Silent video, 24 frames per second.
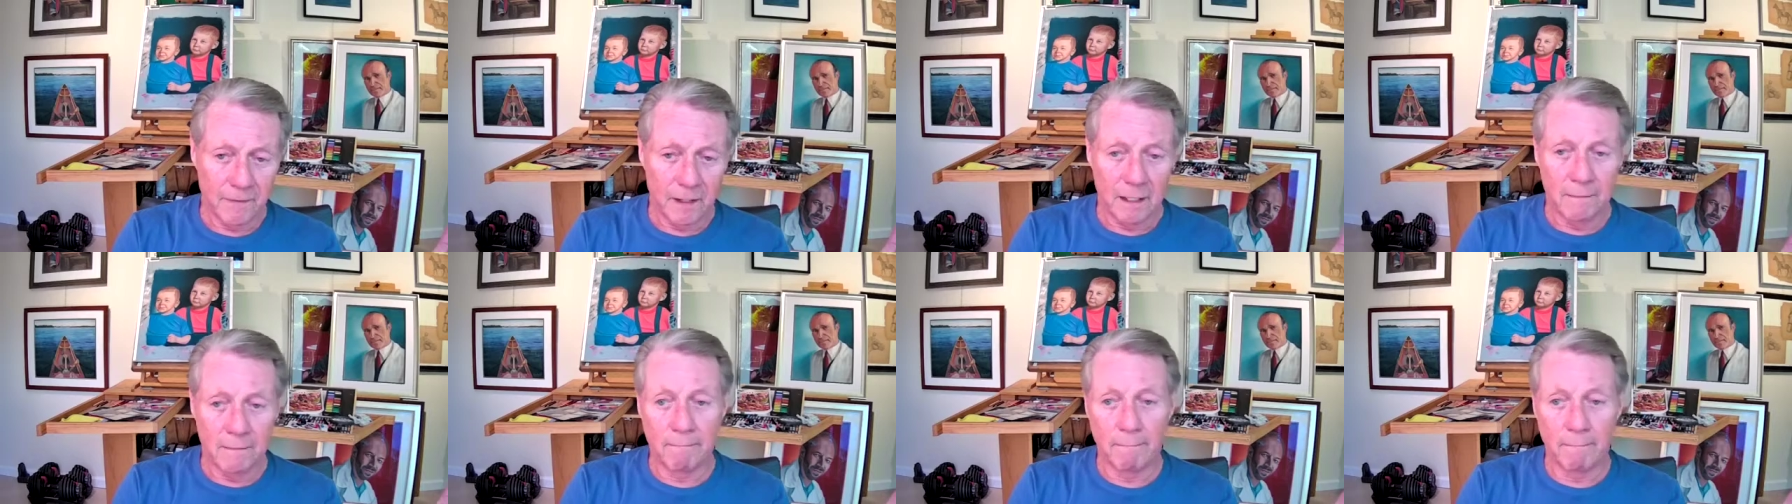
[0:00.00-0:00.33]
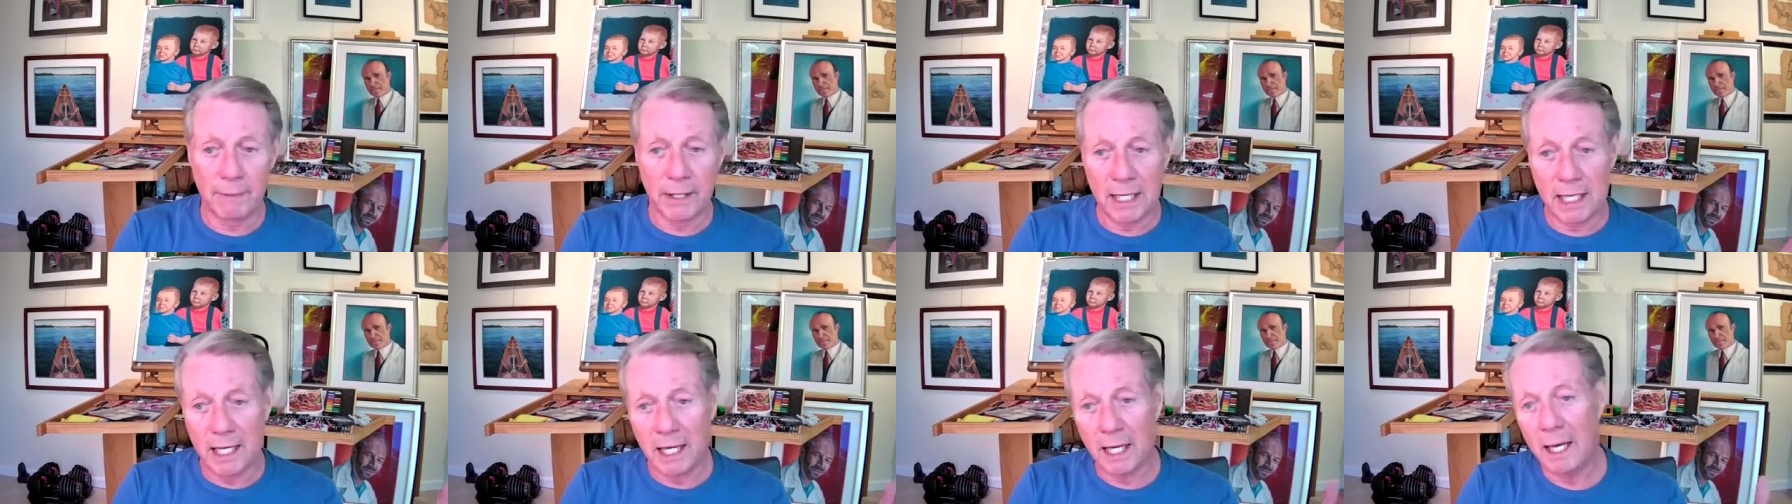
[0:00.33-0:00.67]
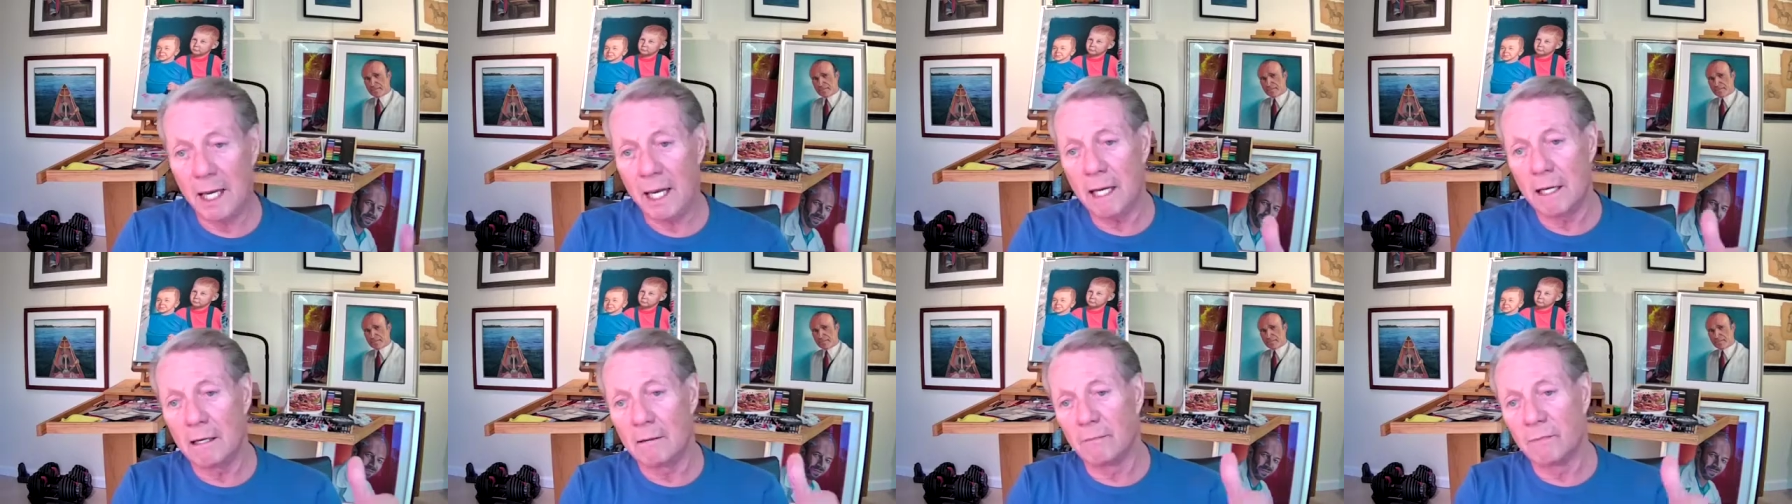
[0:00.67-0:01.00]

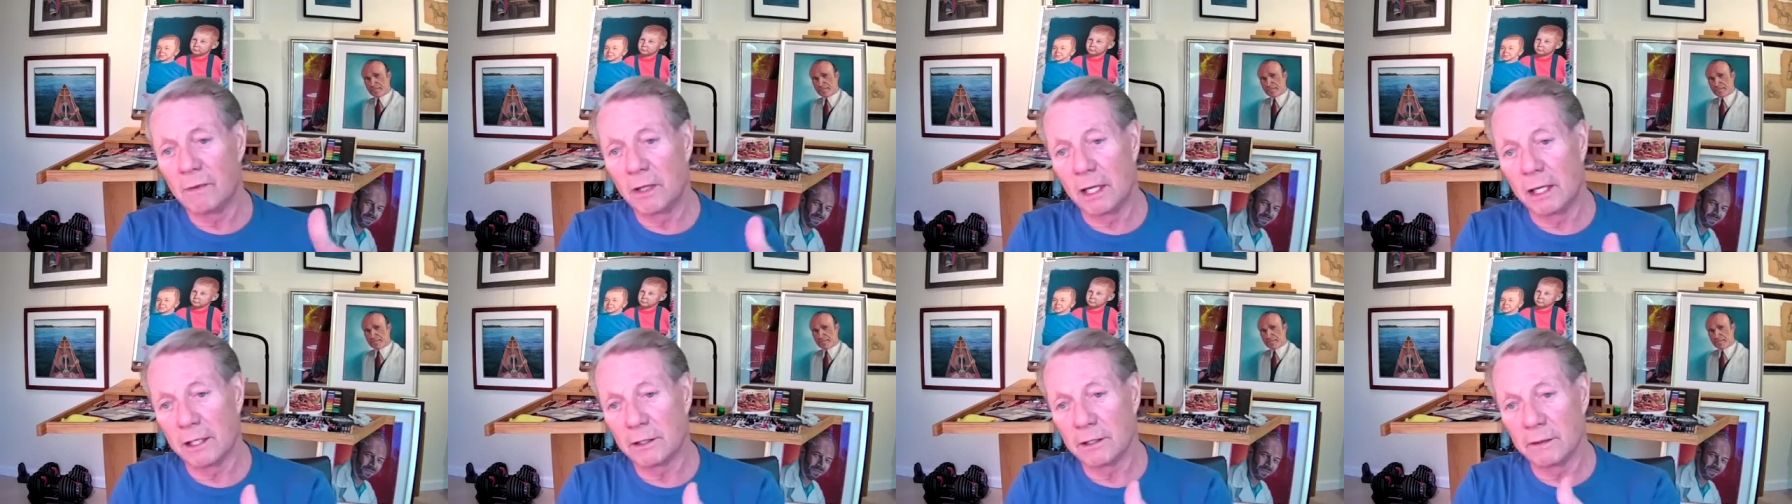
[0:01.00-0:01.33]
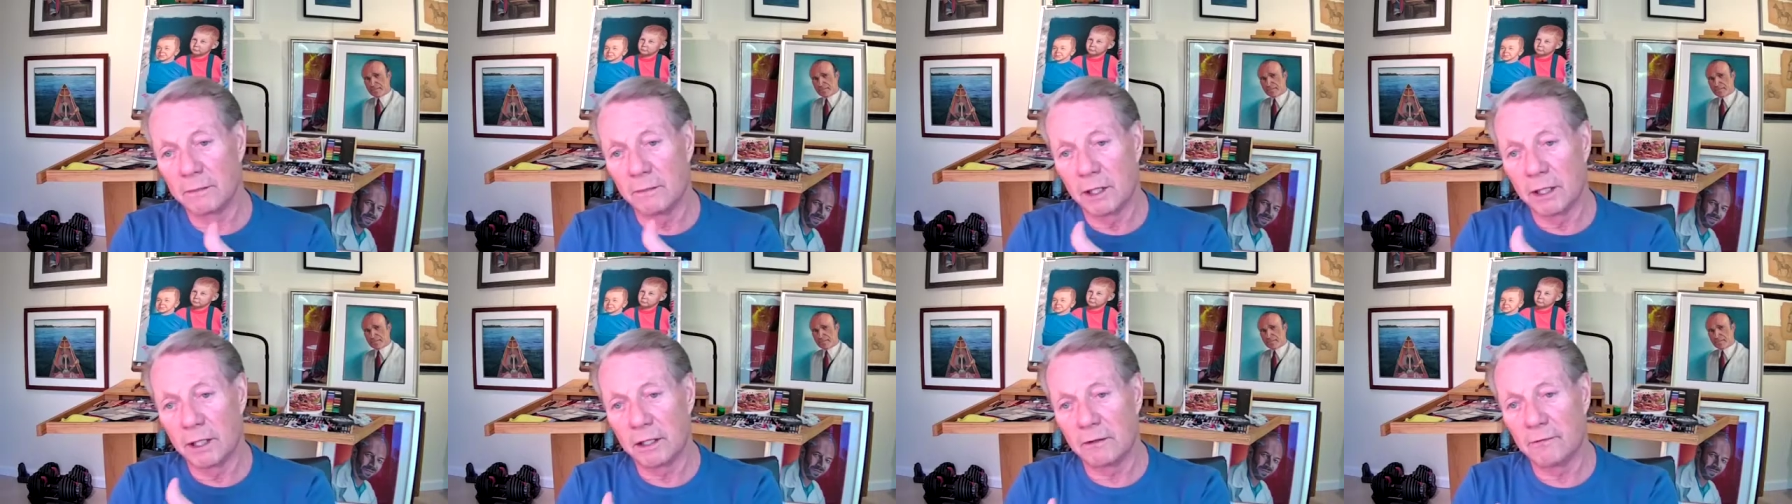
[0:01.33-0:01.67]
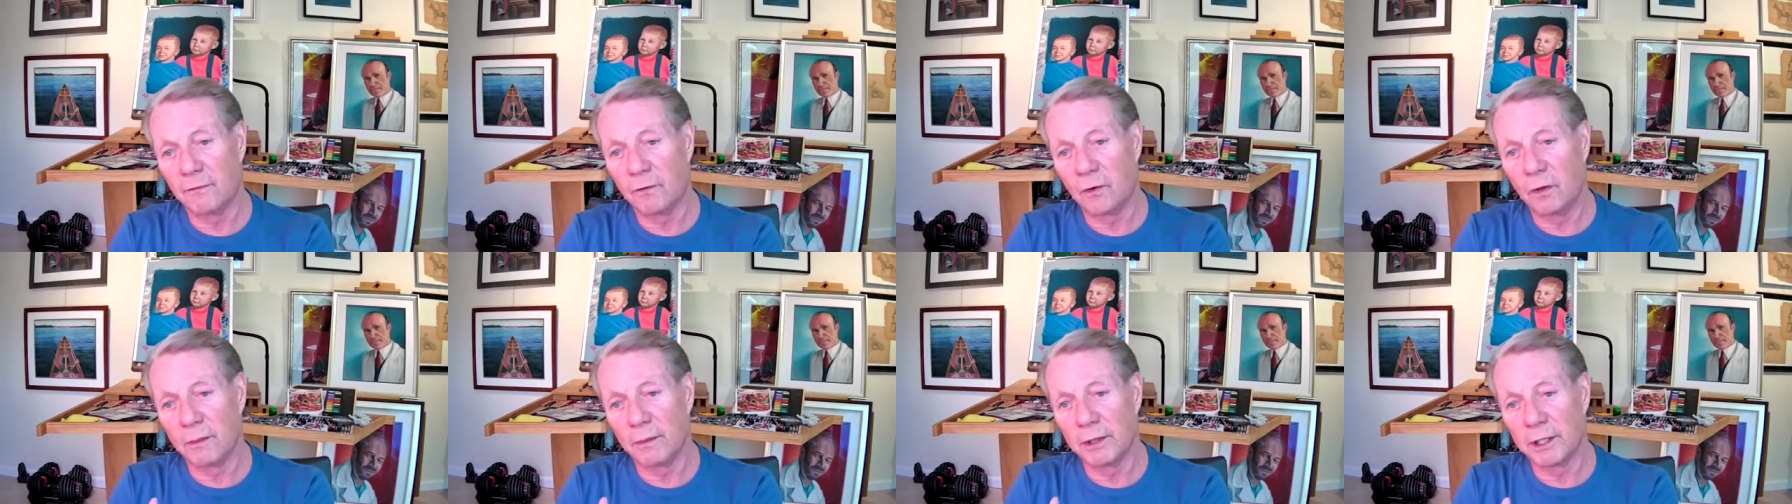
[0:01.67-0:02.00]
became the antibody
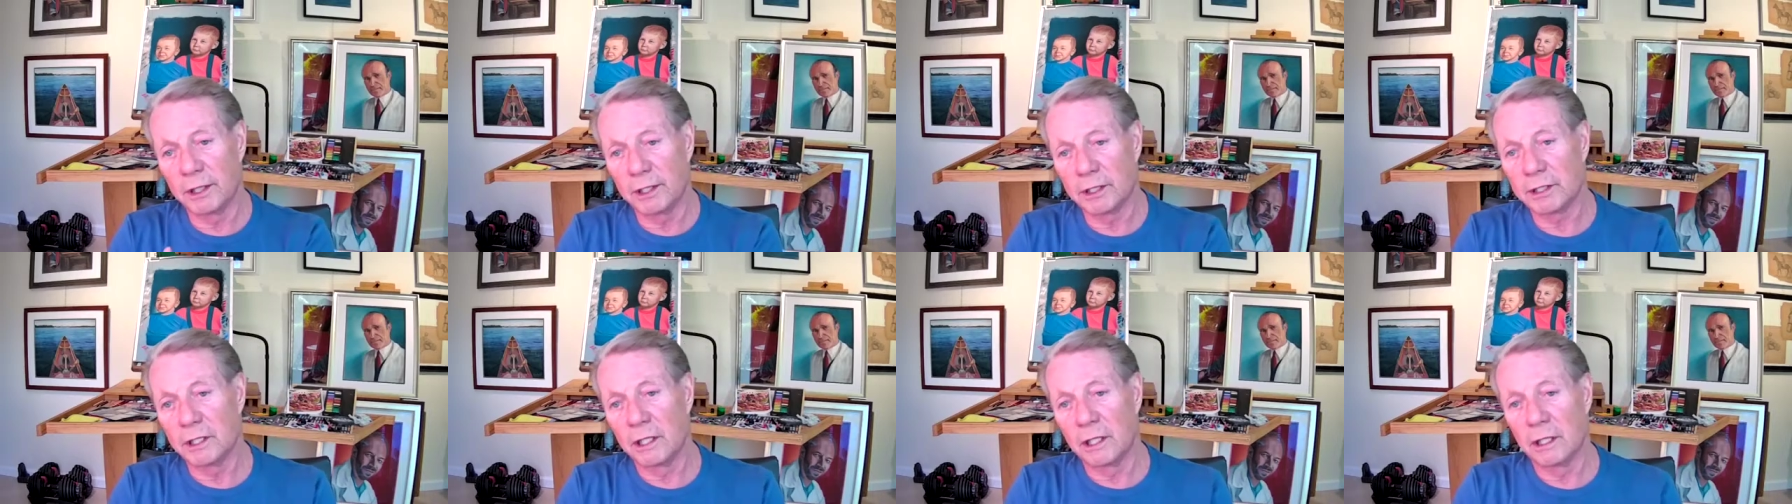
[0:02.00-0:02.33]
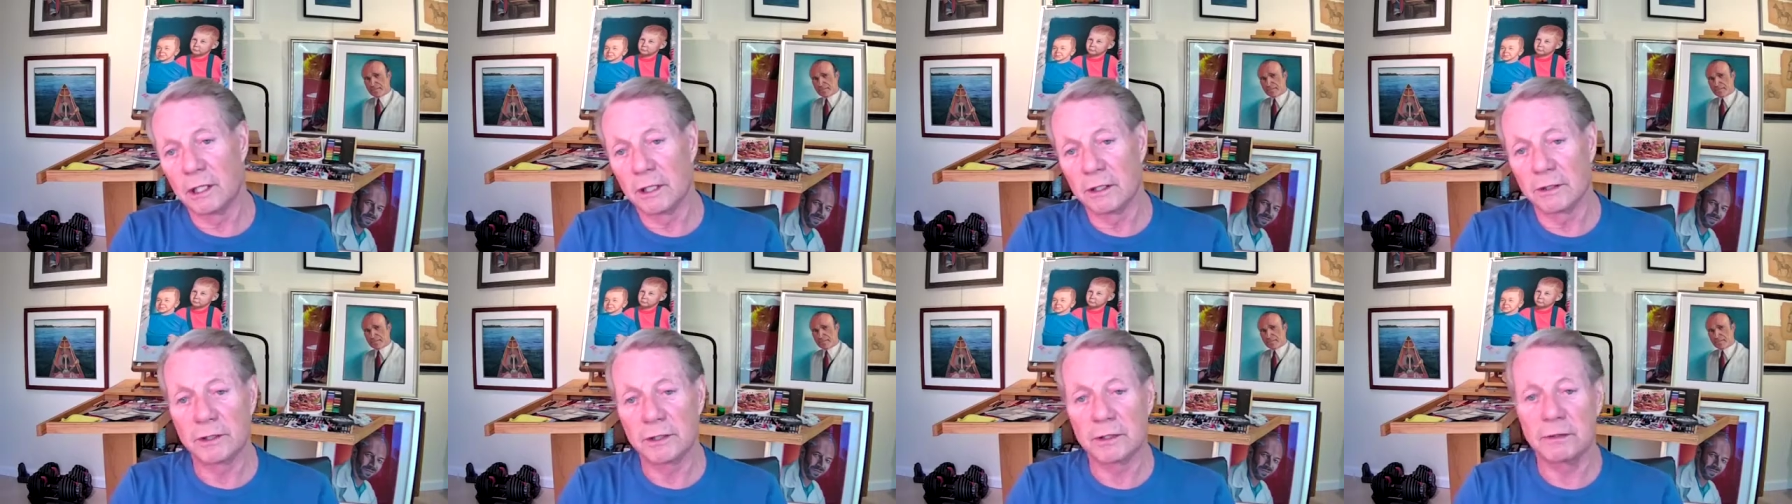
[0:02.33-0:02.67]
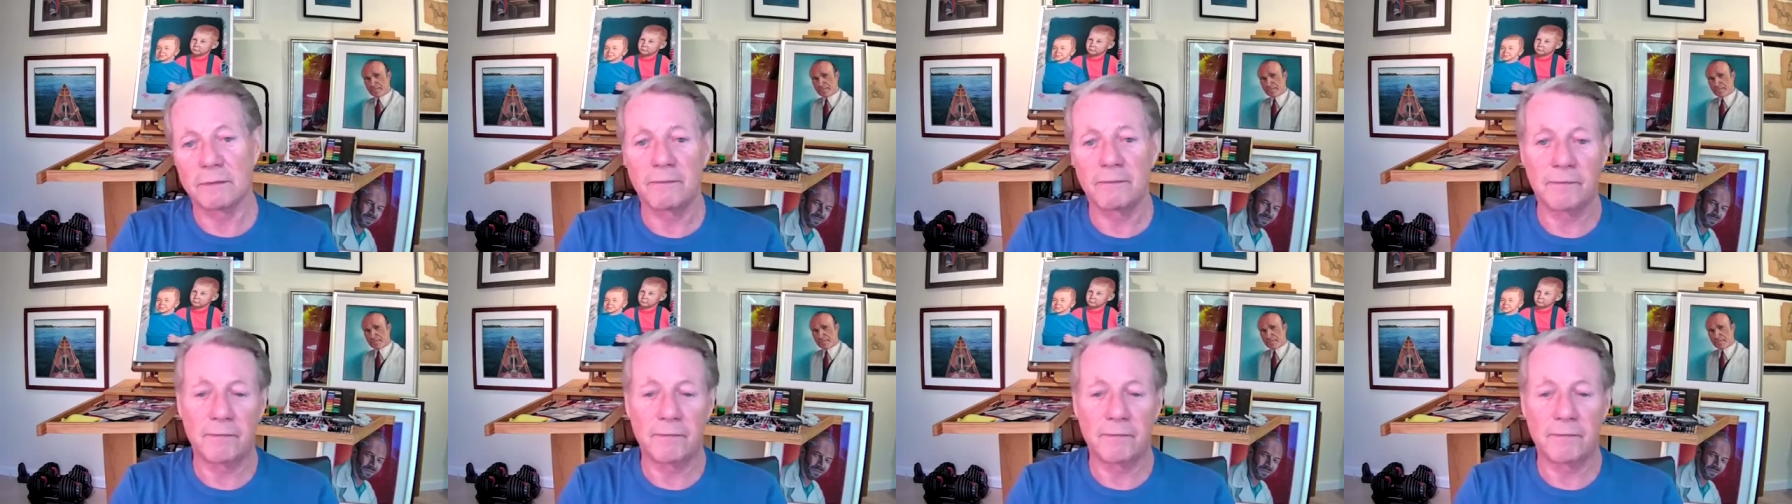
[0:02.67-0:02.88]
forming cells,